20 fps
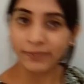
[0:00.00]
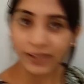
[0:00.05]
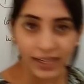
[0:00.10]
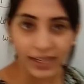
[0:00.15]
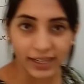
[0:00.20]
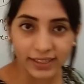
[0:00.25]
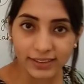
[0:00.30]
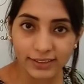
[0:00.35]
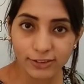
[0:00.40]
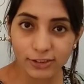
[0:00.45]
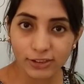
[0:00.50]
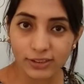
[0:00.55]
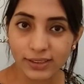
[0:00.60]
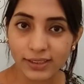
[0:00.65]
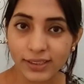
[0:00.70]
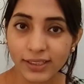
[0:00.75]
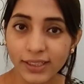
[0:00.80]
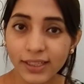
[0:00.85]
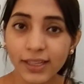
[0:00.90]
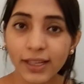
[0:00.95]
Understood?
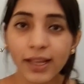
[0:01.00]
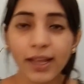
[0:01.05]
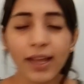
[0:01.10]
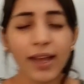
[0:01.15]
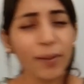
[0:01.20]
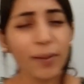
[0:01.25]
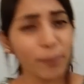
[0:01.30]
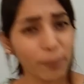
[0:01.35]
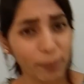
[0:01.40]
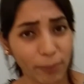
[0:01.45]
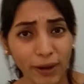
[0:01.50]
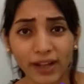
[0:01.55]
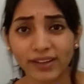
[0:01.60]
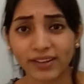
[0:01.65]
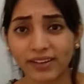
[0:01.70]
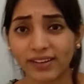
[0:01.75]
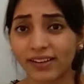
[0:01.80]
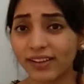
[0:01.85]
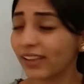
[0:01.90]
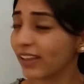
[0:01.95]

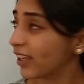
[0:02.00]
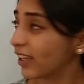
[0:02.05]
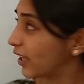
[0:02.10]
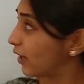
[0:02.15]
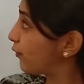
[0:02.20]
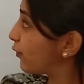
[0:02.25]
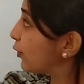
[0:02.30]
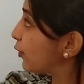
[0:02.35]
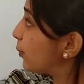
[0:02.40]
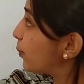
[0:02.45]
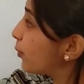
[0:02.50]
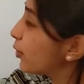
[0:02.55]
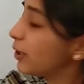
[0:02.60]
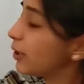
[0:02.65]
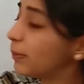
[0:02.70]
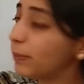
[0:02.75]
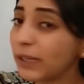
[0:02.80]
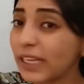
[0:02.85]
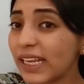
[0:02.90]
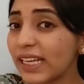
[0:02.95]
But if you
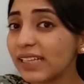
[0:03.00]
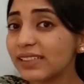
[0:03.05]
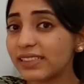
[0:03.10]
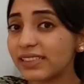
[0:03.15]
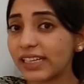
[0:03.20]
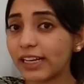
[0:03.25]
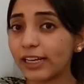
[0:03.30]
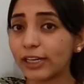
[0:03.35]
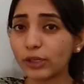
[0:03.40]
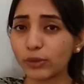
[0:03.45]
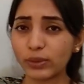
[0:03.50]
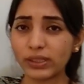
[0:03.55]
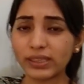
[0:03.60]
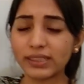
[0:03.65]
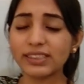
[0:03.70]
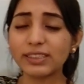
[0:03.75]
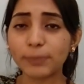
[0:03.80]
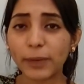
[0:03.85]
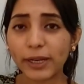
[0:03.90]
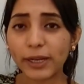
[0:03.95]
put BeCl2 in the
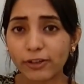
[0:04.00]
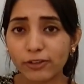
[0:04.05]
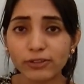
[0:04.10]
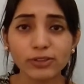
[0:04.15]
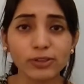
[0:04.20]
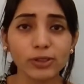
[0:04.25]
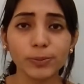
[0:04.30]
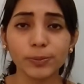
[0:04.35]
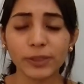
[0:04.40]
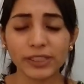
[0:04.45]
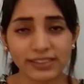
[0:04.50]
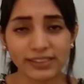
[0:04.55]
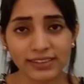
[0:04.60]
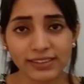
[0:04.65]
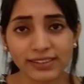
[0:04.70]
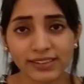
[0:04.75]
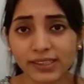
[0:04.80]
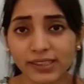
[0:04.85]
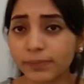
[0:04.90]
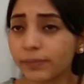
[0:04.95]
spectroscopic
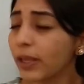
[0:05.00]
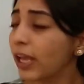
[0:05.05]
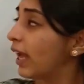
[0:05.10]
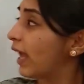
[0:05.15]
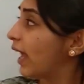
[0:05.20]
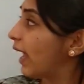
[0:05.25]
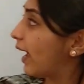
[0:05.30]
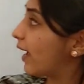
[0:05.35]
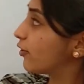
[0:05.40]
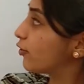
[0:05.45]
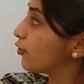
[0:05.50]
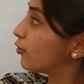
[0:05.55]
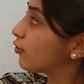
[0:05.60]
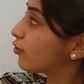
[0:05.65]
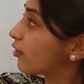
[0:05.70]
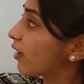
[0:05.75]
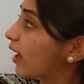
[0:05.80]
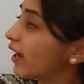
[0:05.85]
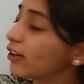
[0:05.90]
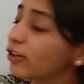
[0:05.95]
system and you
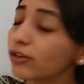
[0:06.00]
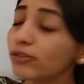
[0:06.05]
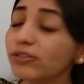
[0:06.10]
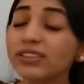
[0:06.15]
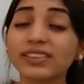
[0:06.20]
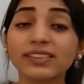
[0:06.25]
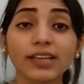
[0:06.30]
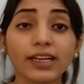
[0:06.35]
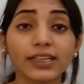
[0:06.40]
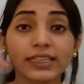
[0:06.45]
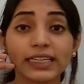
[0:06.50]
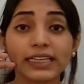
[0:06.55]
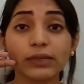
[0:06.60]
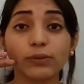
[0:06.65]
try to study